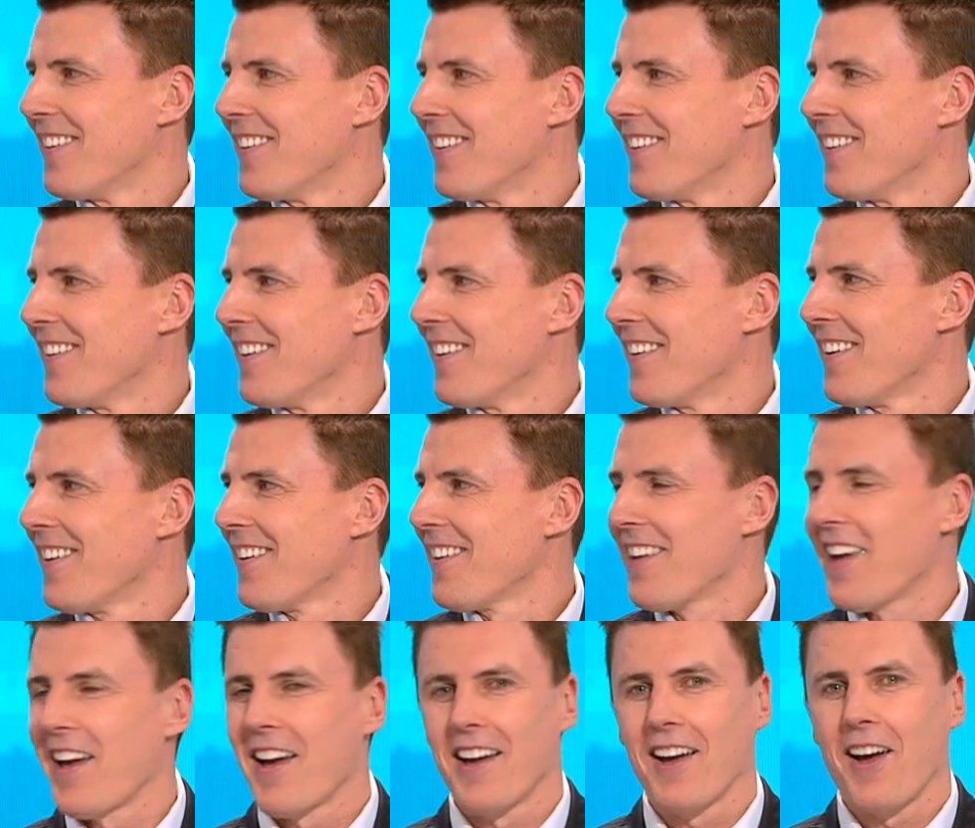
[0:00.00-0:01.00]
as a cricketer
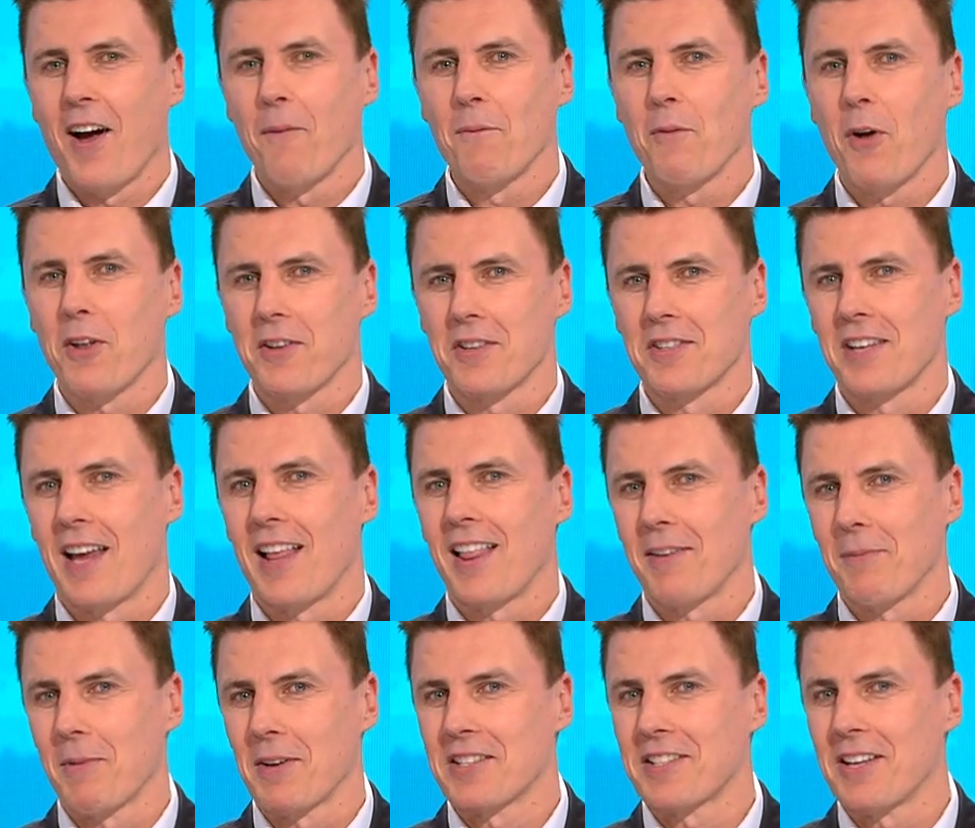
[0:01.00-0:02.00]
over summer. I'm not
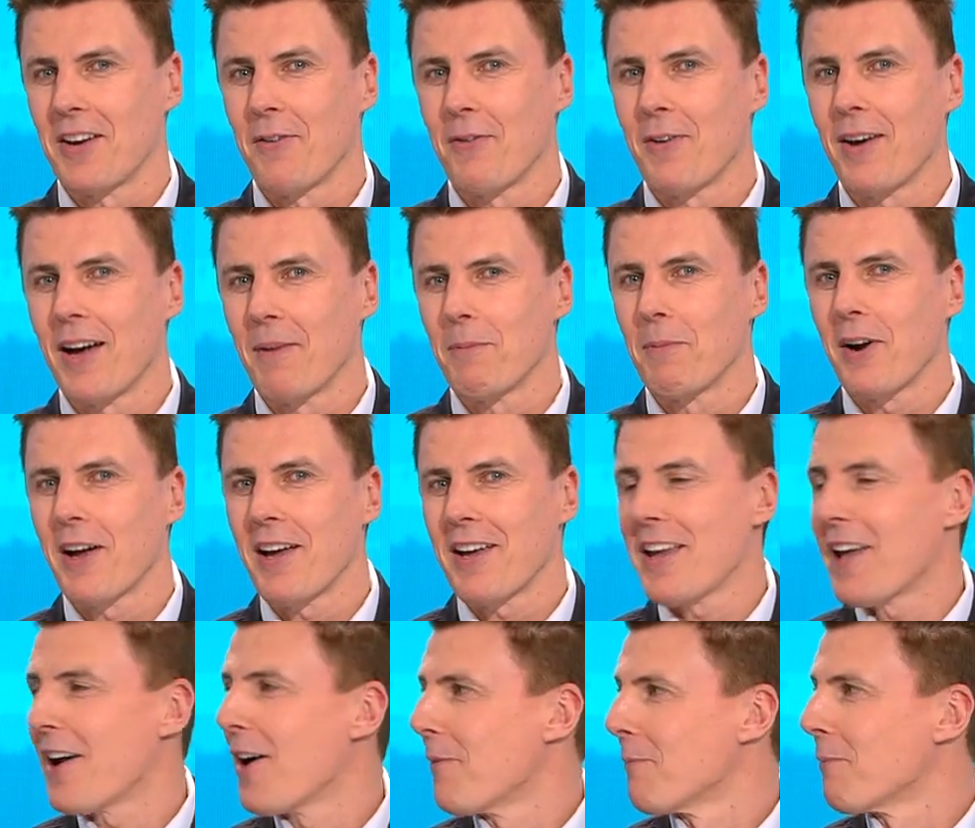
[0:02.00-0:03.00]
selling myself out, but I,
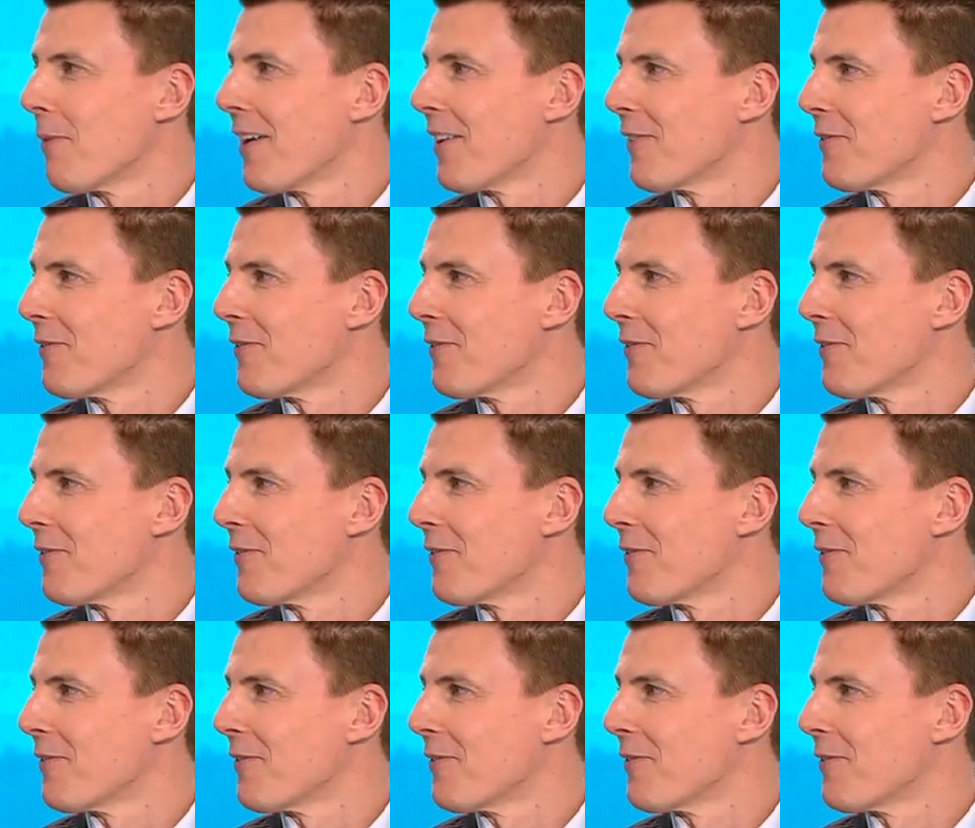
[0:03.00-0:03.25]
yeah, I'm playing.